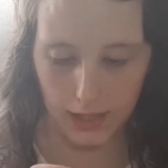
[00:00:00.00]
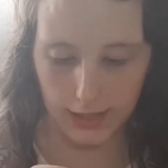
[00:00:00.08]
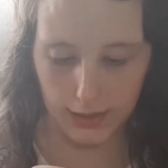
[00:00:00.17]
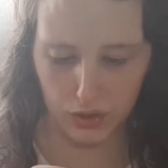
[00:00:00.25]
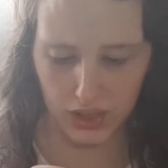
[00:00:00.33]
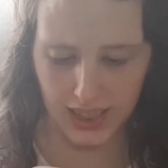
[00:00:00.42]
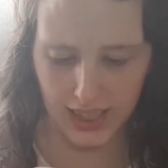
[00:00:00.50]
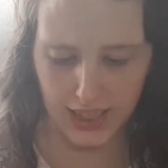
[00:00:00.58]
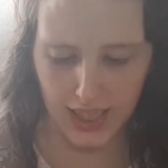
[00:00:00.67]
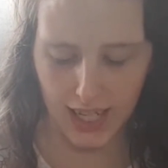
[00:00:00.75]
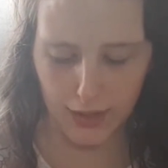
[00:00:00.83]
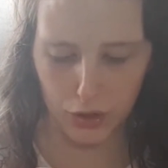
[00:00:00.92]
It just
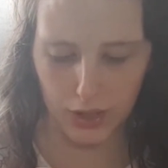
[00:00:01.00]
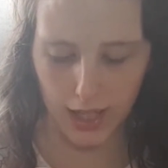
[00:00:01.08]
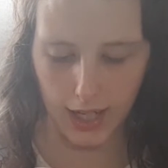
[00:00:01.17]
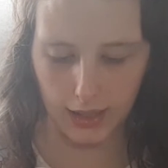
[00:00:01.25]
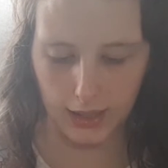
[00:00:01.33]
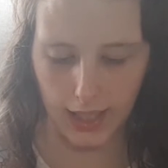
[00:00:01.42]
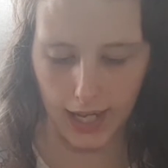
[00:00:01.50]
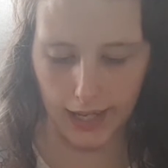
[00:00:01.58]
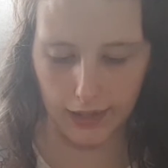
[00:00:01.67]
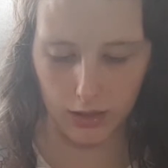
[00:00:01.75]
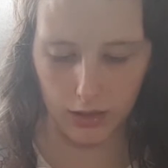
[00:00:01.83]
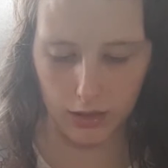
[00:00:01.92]
says hashtag
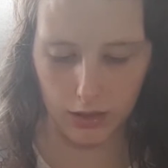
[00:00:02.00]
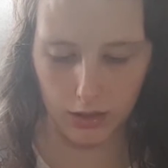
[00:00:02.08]
10.